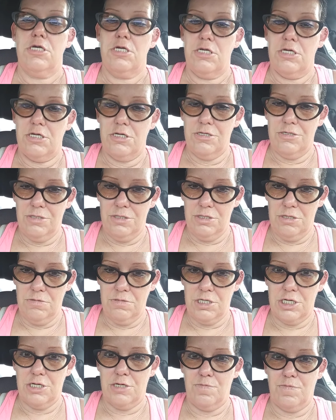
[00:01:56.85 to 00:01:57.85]
He's
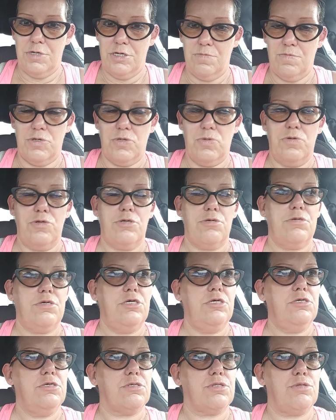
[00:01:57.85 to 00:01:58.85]
okay, people.
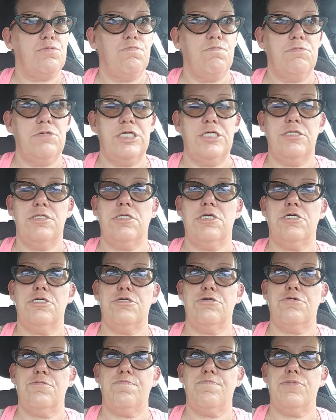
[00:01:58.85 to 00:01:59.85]
He is 100%
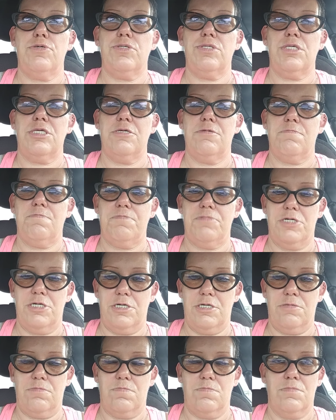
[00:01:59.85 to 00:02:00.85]
fine.
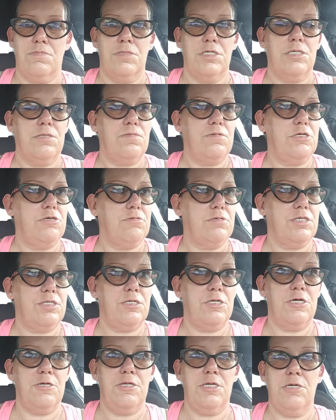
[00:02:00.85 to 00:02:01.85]
There was
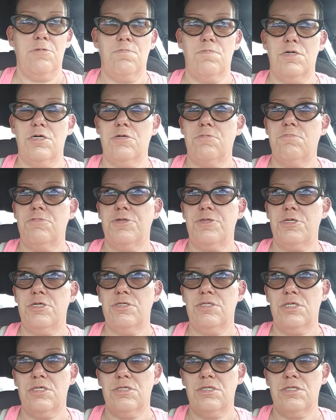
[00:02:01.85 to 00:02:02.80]
nothing wrong with his